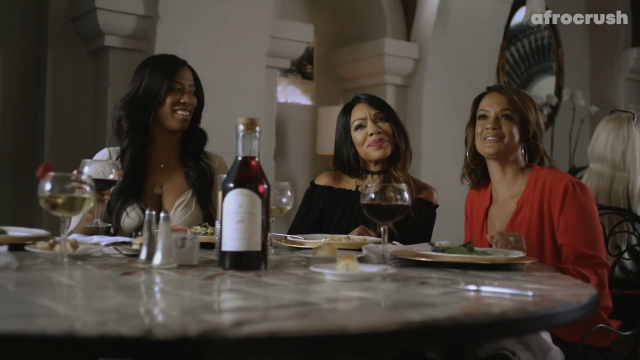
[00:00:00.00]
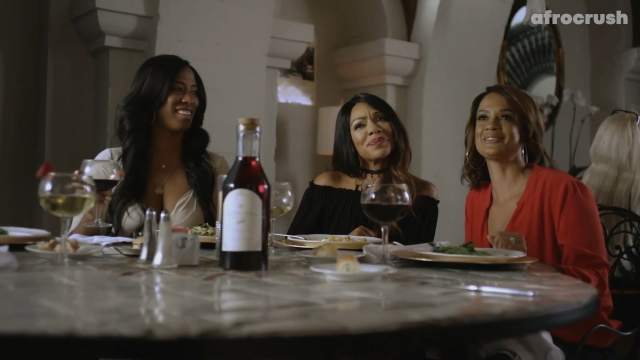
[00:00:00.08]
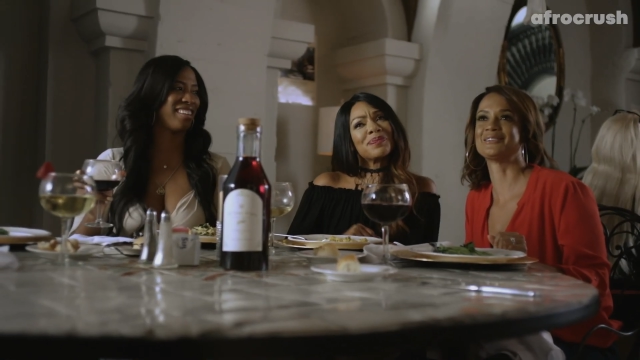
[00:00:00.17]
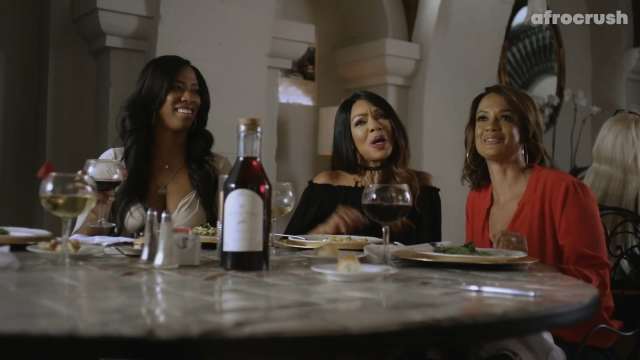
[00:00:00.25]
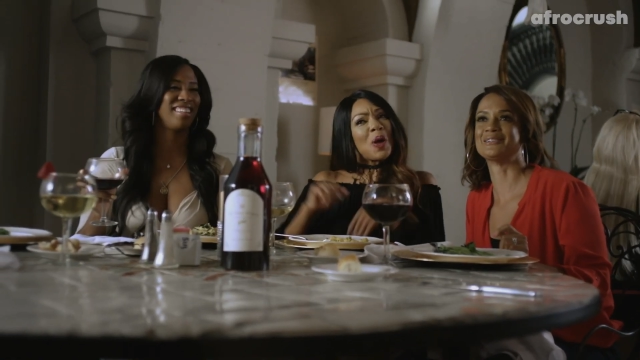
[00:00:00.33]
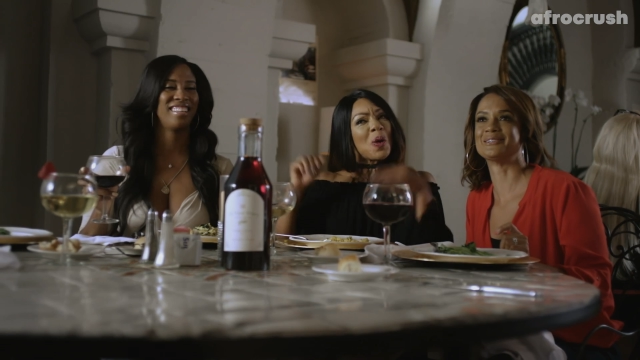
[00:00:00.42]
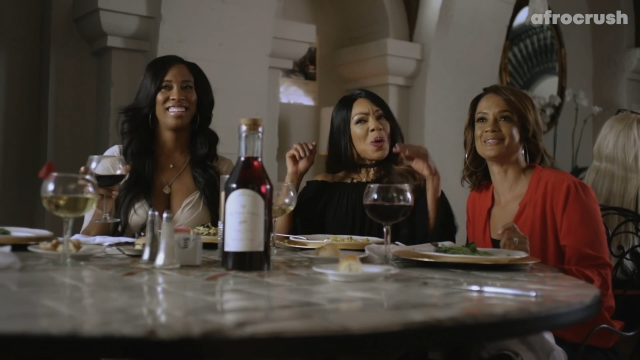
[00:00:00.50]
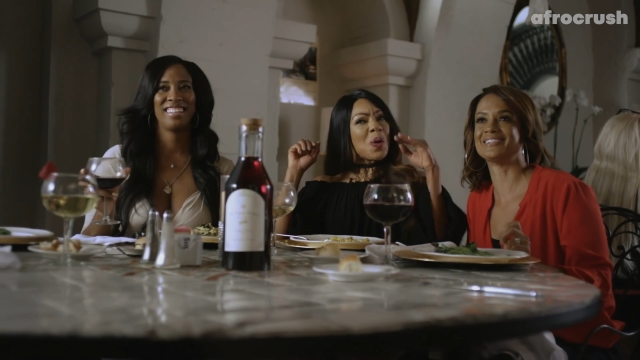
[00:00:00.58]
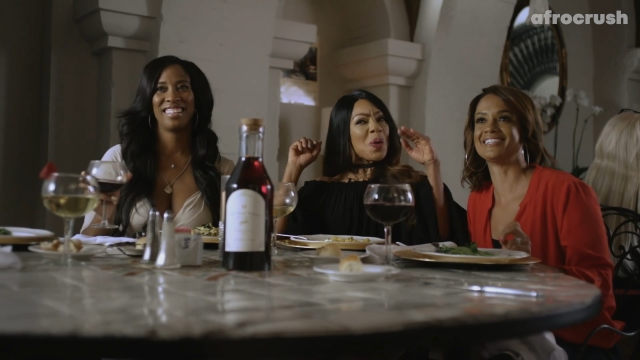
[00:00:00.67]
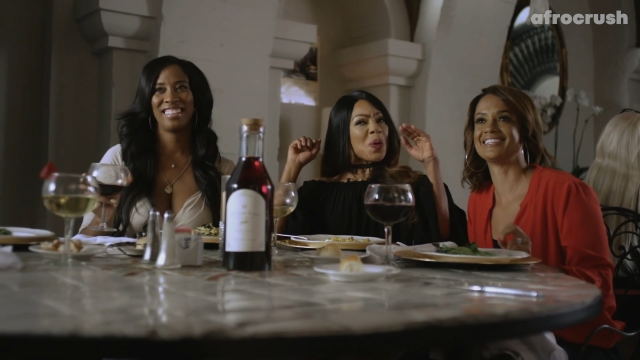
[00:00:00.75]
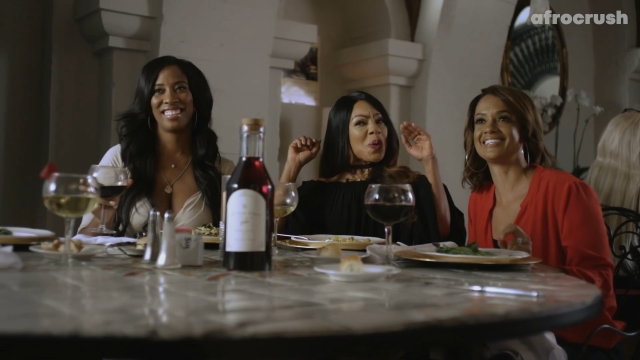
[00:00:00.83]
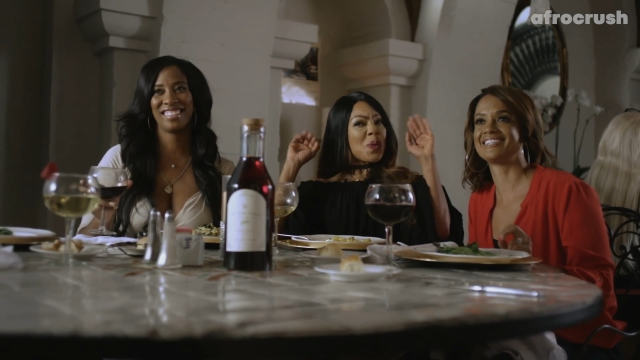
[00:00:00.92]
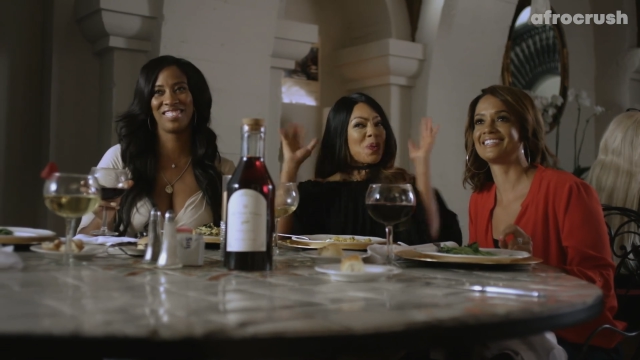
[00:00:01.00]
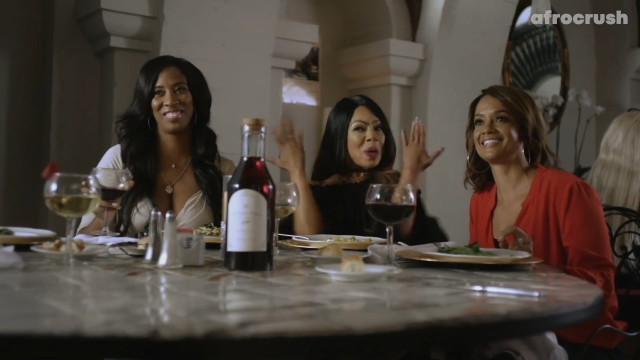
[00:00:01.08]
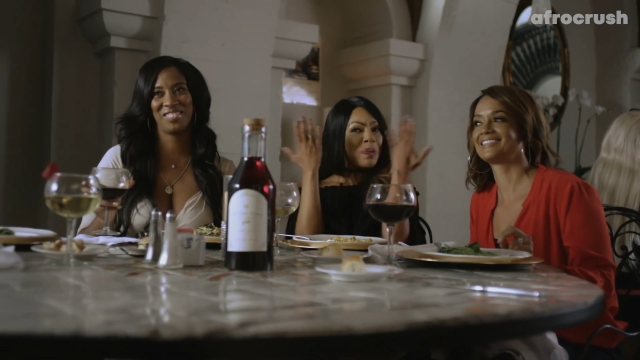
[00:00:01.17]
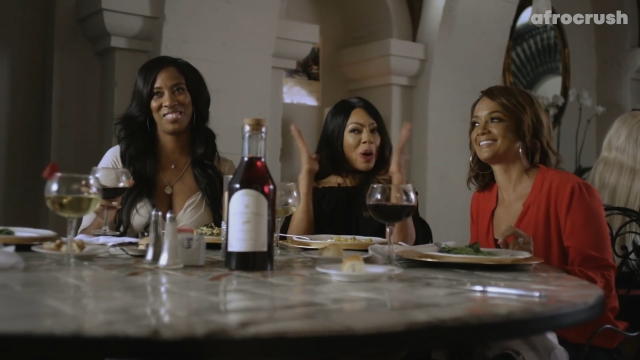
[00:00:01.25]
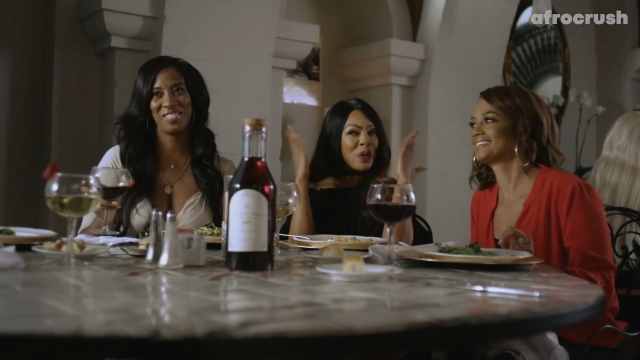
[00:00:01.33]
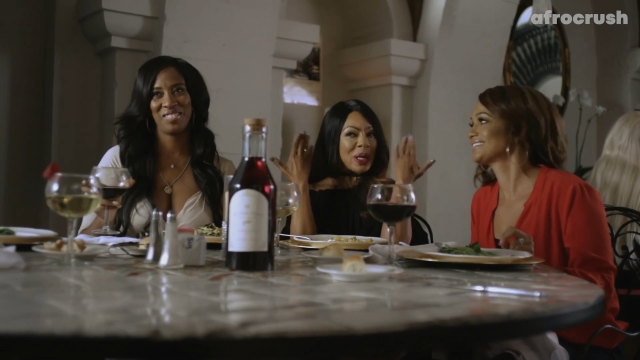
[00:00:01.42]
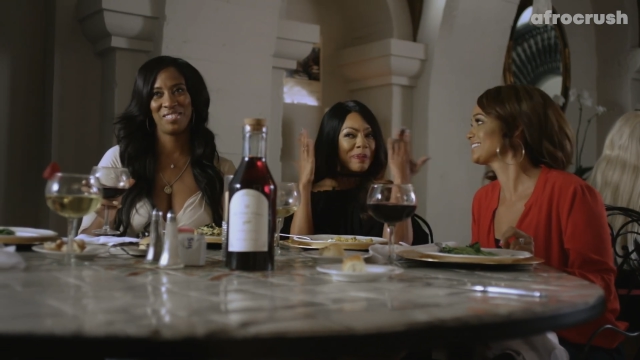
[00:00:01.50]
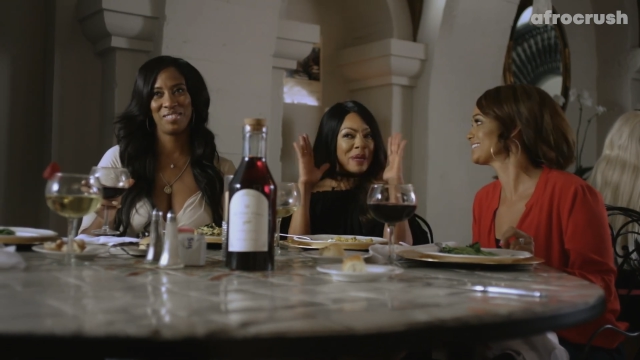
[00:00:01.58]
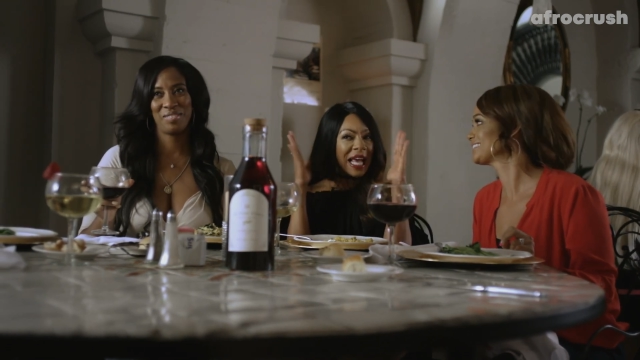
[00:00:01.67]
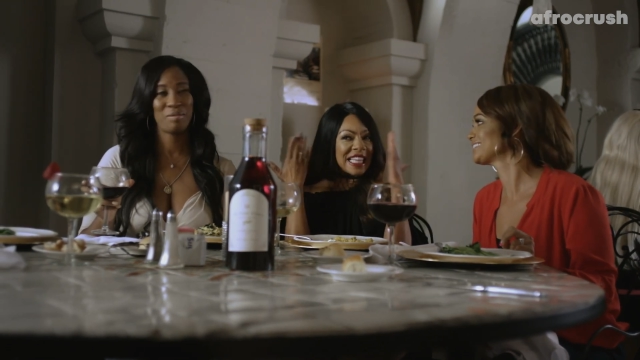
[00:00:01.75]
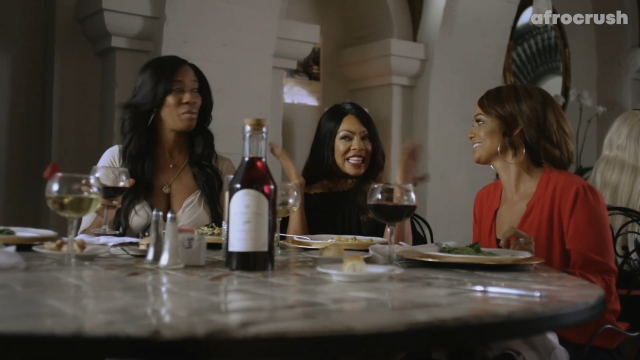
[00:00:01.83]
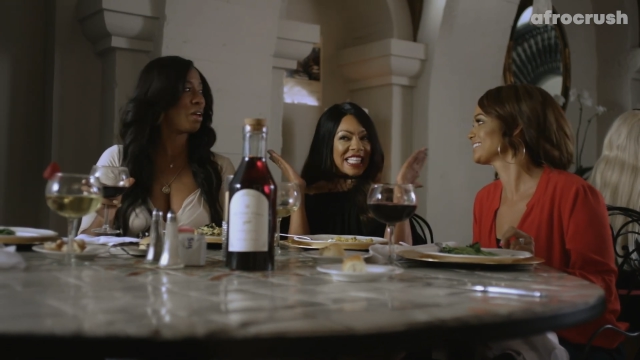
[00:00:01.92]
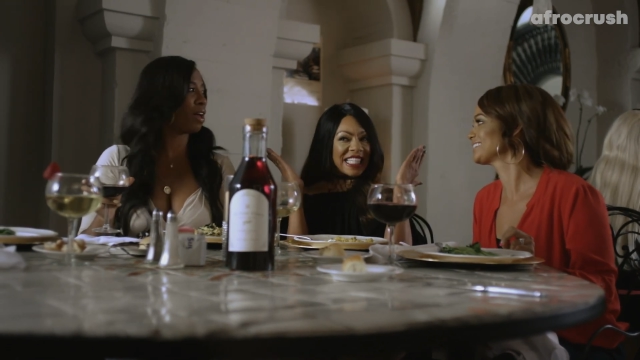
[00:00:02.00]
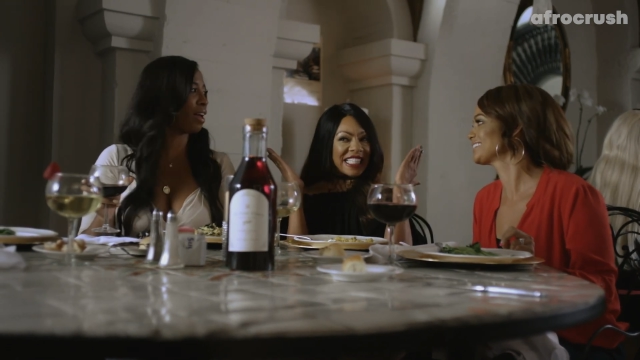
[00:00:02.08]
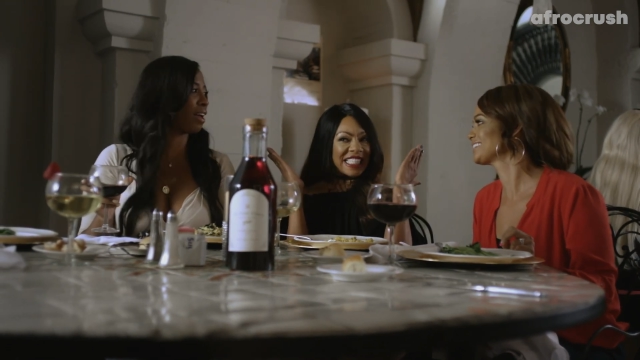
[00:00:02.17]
Speaker 1: pretty lady. We woke up like this.